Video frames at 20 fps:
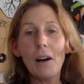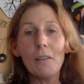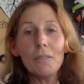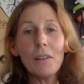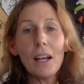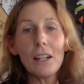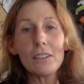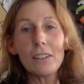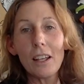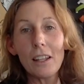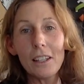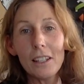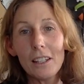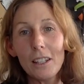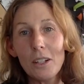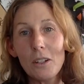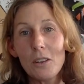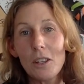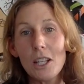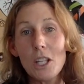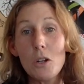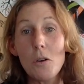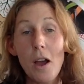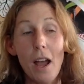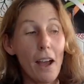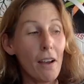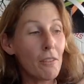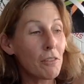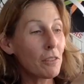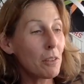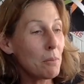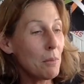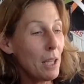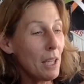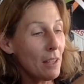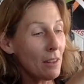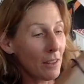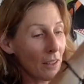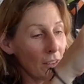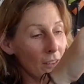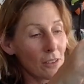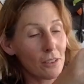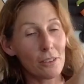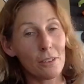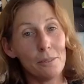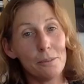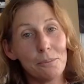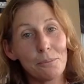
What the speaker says: I'm not telling you that you have to make this,